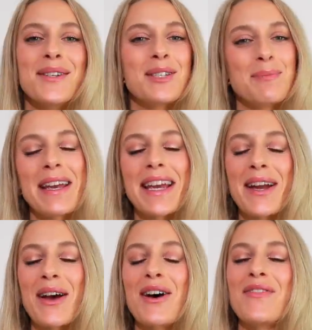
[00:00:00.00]

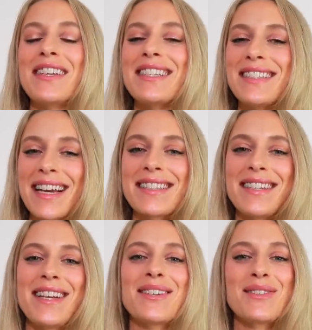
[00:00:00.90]
Speaking of
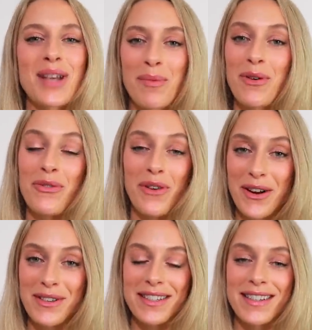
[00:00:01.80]
sexy summer
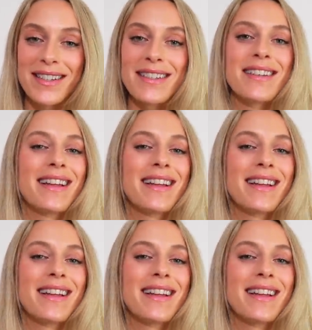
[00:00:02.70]
fragrances,